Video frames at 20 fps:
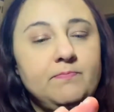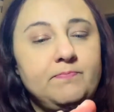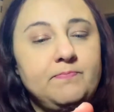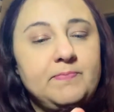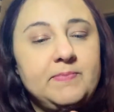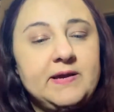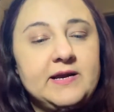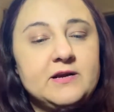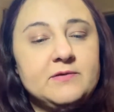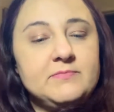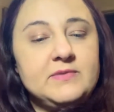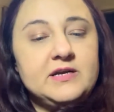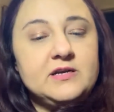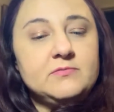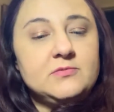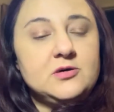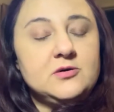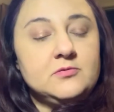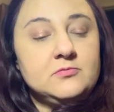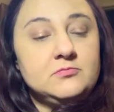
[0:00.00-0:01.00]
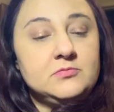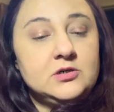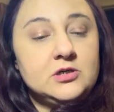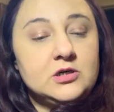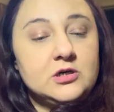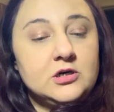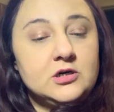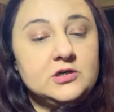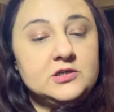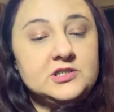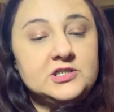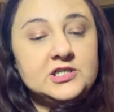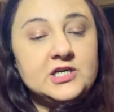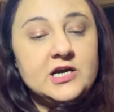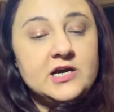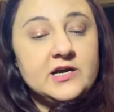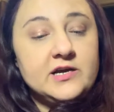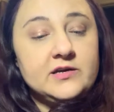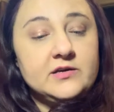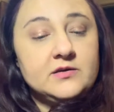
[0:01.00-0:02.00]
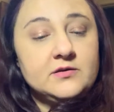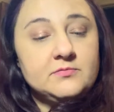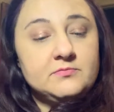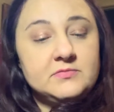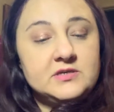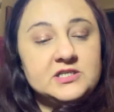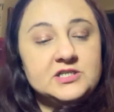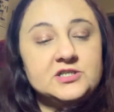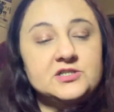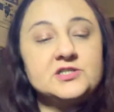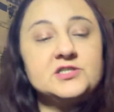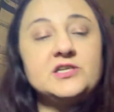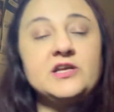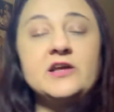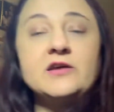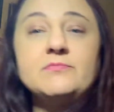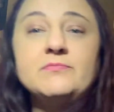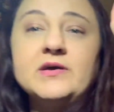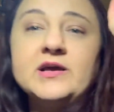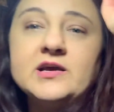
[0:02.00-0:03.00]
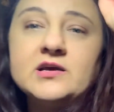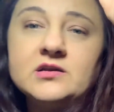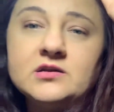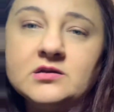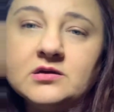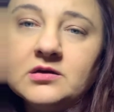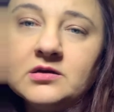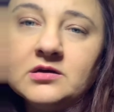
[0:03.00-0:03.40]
Bare Minimum, Earthshine, Mr. Sandman.